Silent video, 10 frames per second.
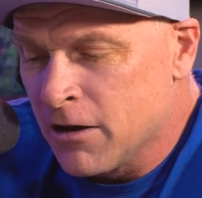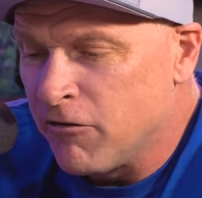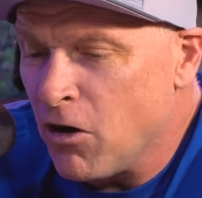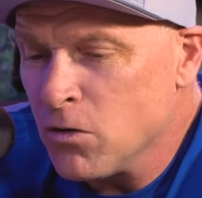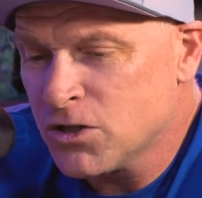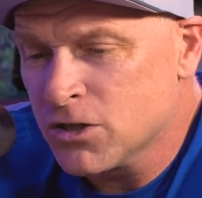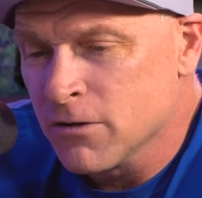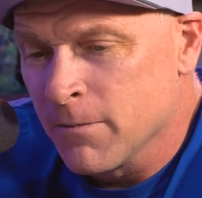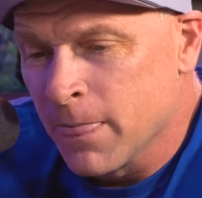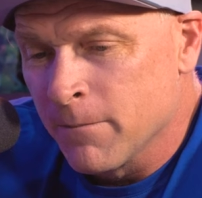
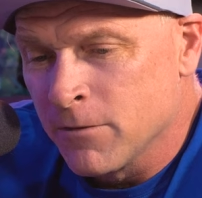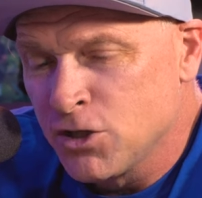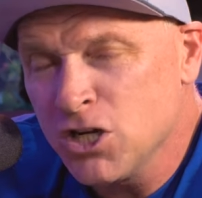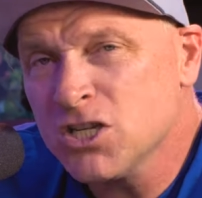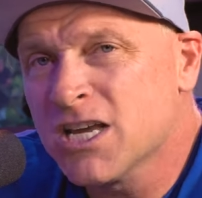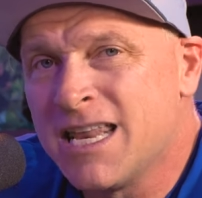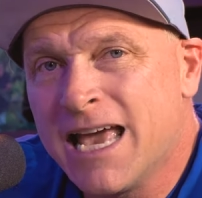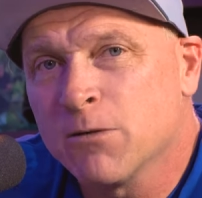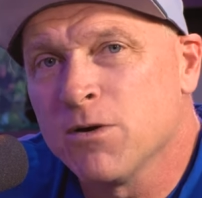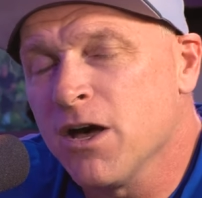Folks, just
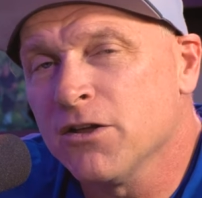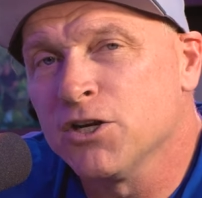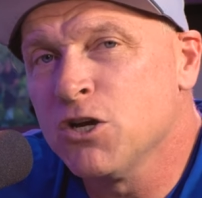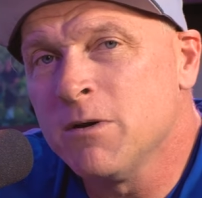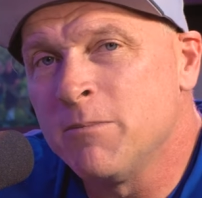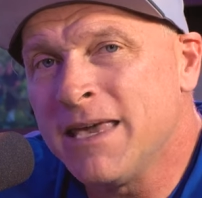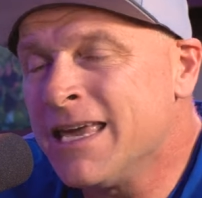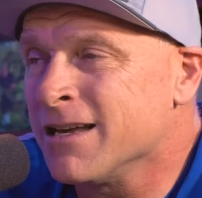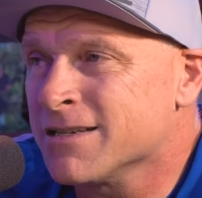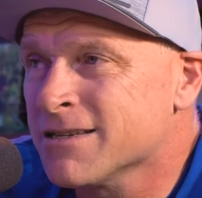connect with other human
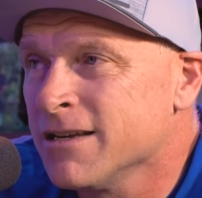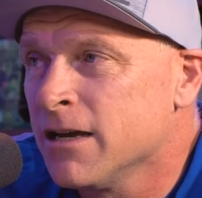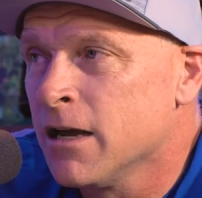beings.